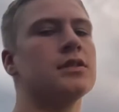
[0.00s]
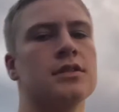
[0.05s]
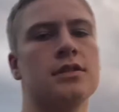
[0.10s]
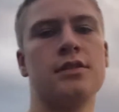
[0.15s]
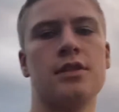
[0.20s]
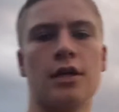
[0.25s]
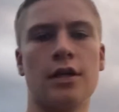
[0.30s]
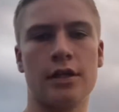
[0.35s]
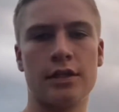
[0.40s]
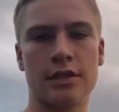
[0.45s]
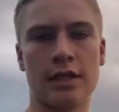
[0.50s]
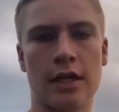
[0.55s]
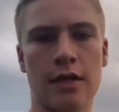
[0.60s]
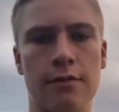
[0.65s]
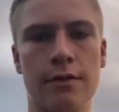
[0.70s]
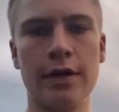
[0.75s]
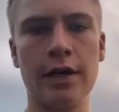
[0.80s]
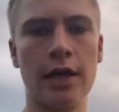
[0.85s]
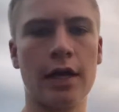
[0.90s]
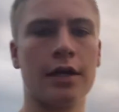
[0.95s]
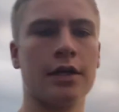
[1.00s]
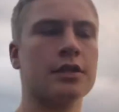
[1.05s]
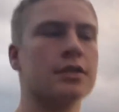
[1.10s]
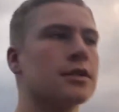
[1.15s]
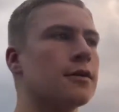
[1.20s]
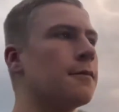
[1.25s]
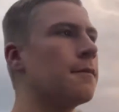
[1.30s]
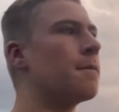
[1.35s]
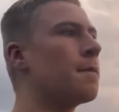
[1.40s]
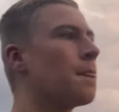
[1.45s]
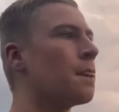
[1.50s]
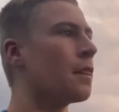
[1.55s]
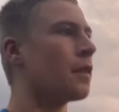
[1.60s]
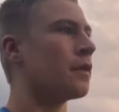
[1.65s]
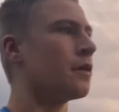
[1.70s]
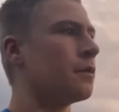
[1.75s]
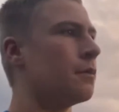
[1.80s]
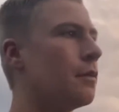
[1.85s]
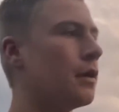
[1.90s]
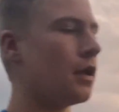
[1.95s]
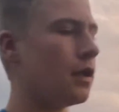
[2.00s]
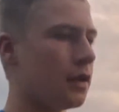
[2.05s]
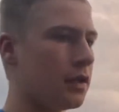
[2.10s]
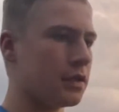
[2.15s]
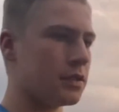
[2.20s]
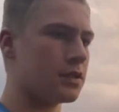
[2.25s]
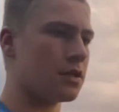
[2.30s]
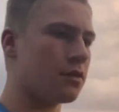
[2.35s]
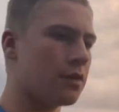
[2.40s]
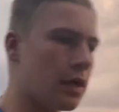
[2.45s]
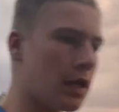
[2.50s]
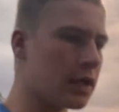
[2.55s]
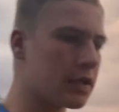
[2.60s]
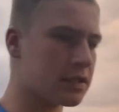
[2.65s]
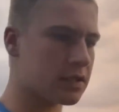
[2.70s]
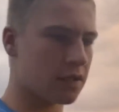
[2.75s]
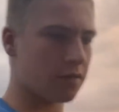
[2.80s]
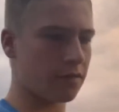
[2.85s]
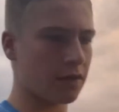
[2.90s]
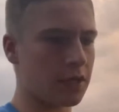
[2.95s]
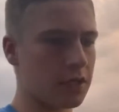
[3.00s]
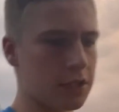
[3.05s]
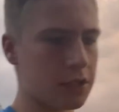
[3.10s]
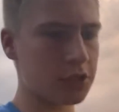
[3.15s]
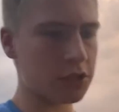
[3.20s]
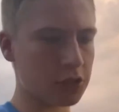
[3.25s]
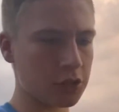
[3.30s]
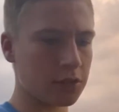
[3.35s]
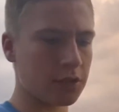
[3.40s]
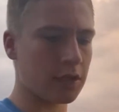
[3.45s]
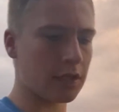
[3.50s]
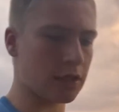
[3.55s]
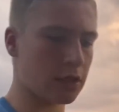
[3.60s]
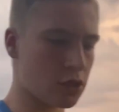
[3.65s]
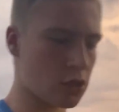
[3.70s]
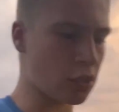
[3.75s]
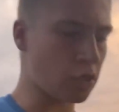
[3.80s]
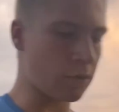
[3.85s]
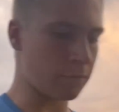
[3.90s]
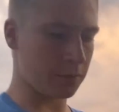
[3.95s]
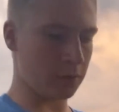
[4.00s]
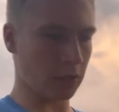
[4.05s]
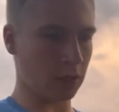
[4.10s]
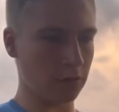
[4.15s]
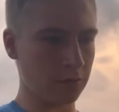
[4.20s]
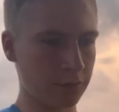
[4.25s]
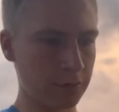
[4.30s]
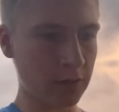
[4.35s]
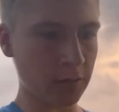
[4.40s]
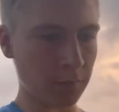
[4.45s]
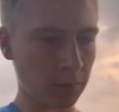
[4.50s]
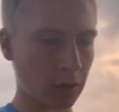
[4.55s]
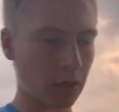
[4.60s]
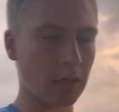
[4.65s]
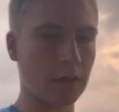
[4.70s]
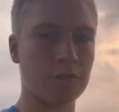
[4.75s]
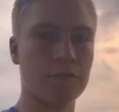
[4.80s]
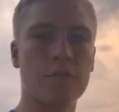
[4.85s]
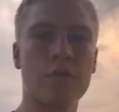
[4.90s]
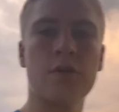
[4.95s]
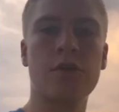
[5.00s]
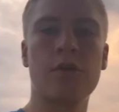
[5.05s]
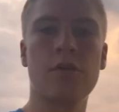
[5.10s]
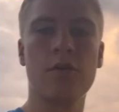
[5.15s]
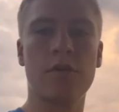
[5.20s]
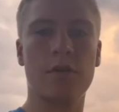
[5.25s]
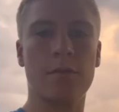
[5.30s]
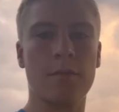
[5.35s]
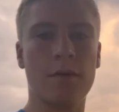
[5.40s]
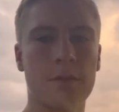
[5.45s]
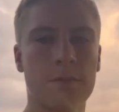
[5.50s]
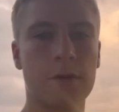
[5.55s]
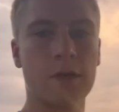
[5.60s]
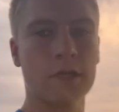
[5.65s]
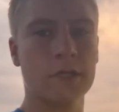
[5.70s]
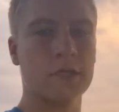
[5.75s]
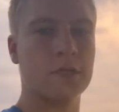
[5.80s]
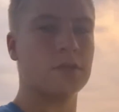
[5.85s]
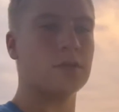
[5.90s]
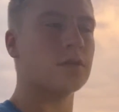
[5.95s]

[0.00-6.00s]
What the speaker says: Sorry, it's kind of raining out here some. But so the excavator should get dropped off tomorrow afternoon, and maybe I can do